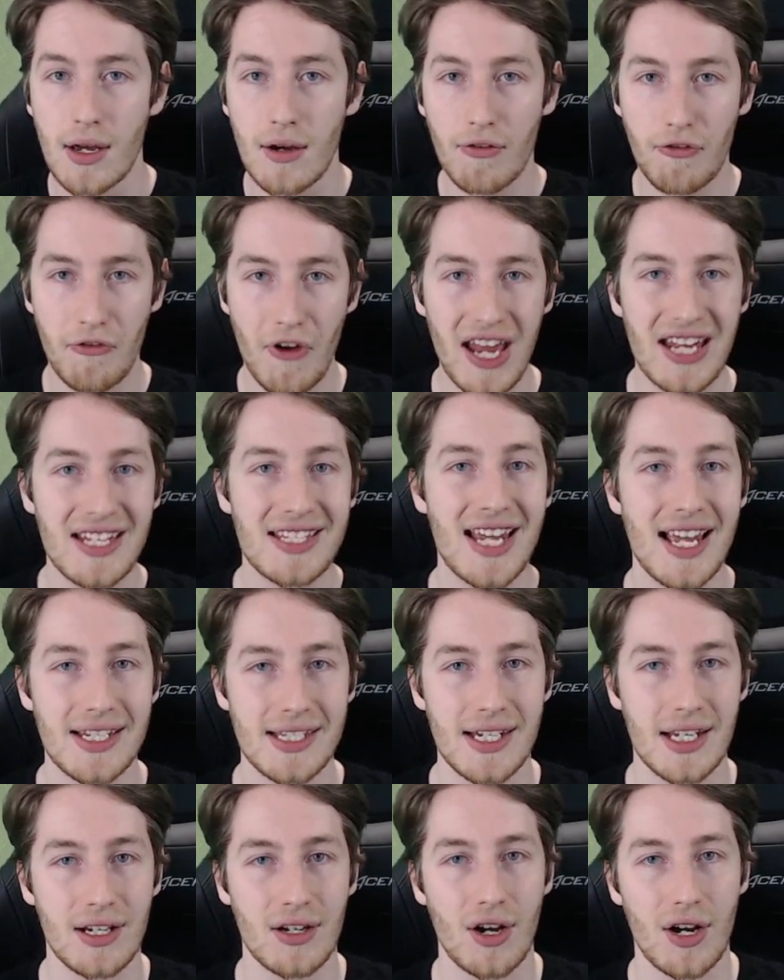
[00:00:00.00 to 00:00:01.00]

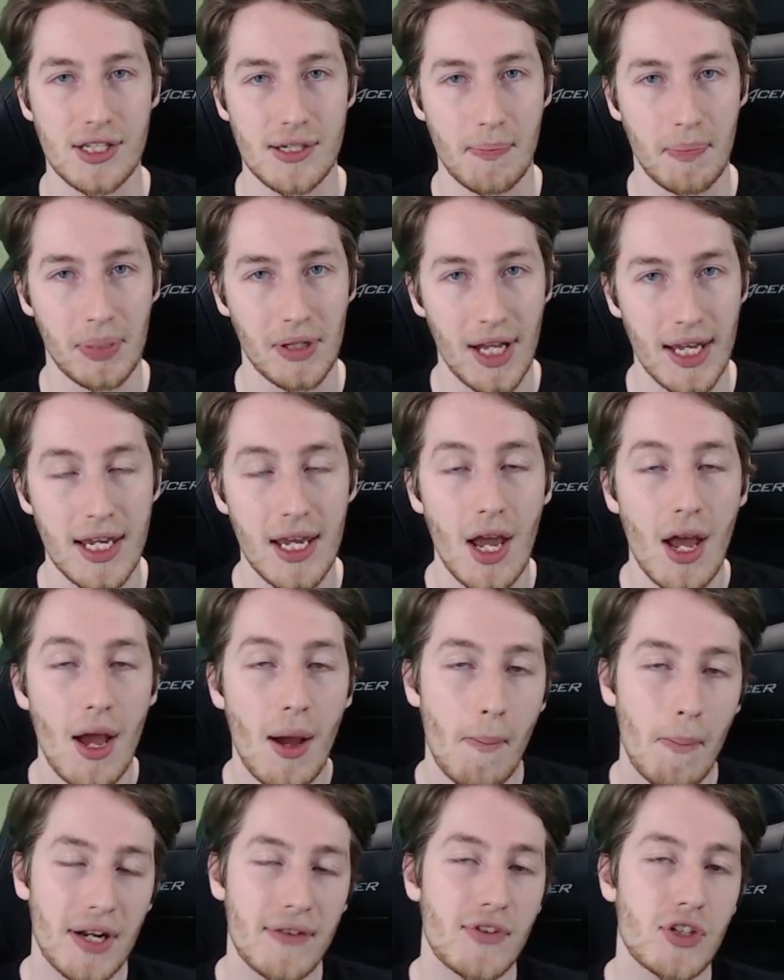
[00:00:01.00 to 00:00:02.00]
Fantastic card to play.
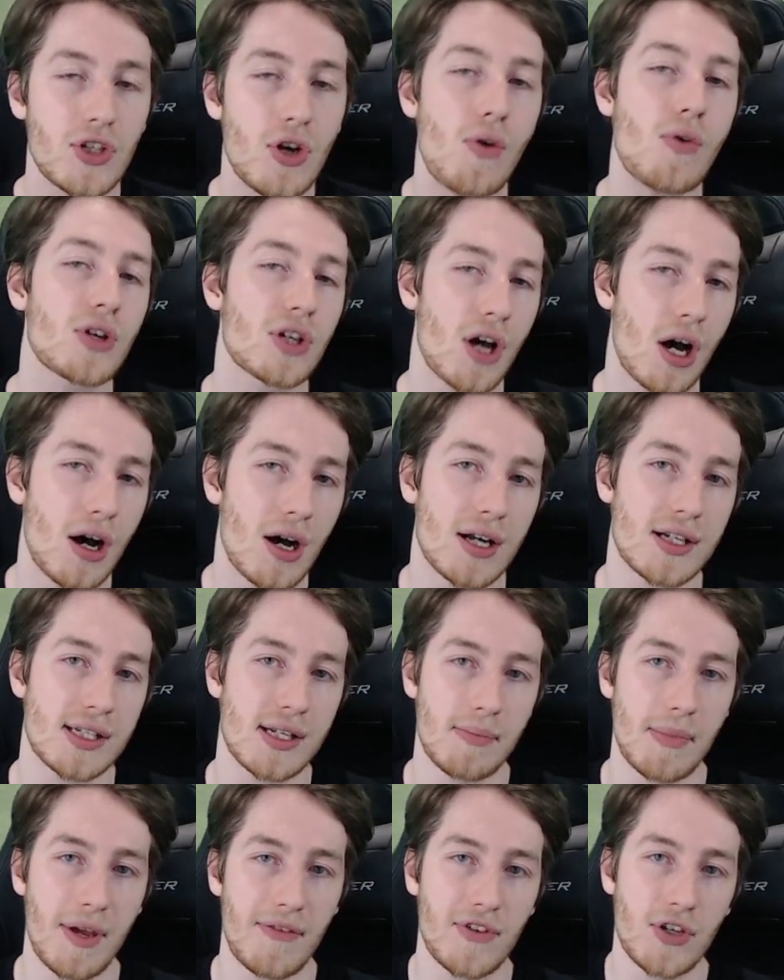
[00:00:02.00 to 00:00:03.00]
But if you don't cast
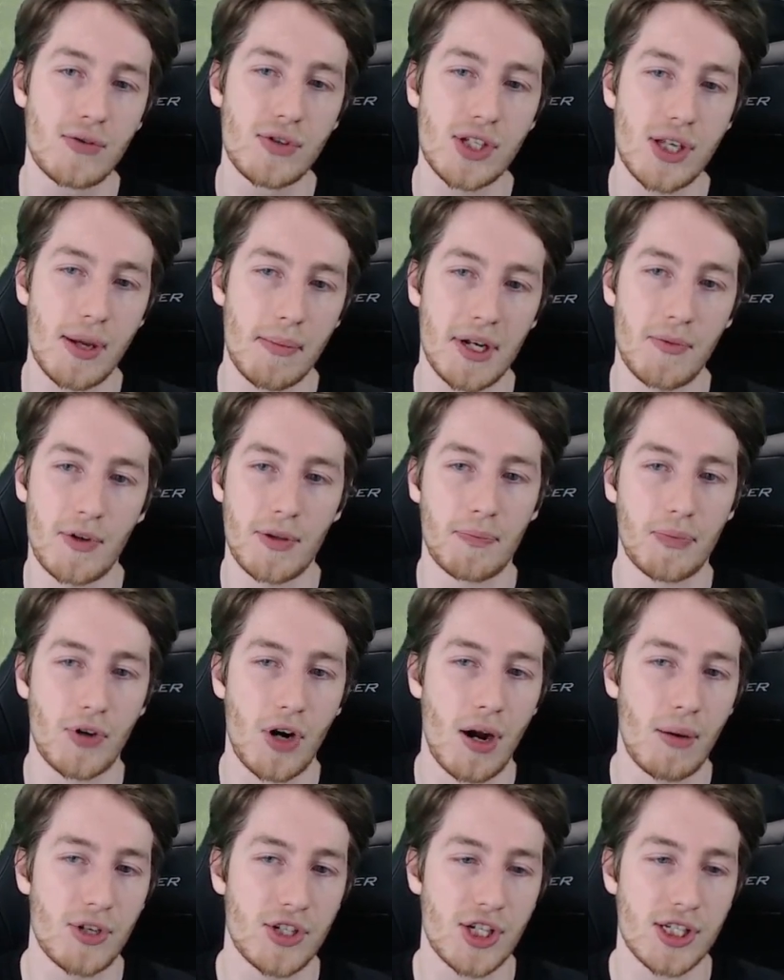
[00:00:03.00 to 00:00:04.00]
him, if you do summon him with
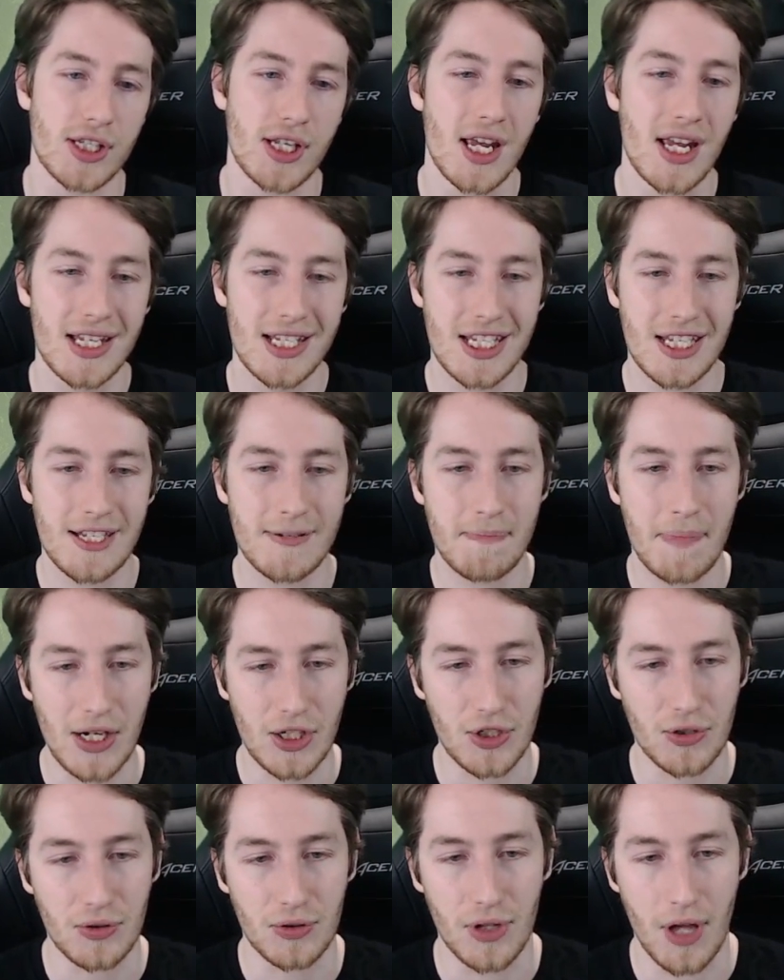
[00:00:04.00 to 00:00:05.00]
Briarbridge's
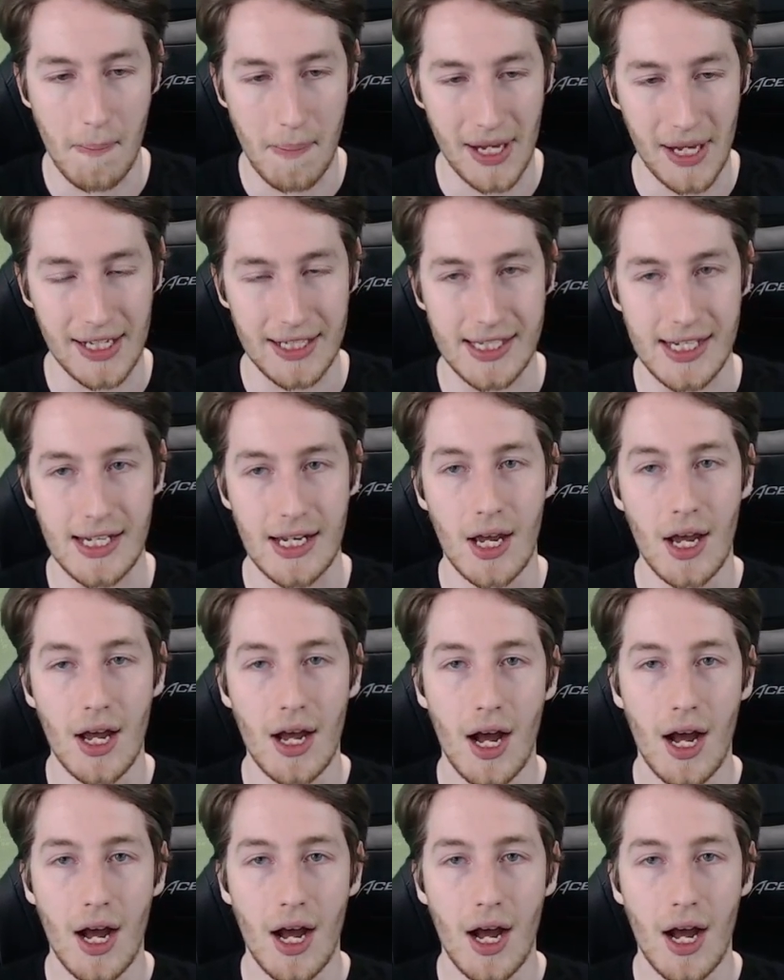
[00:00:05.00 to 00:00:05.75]
special ability,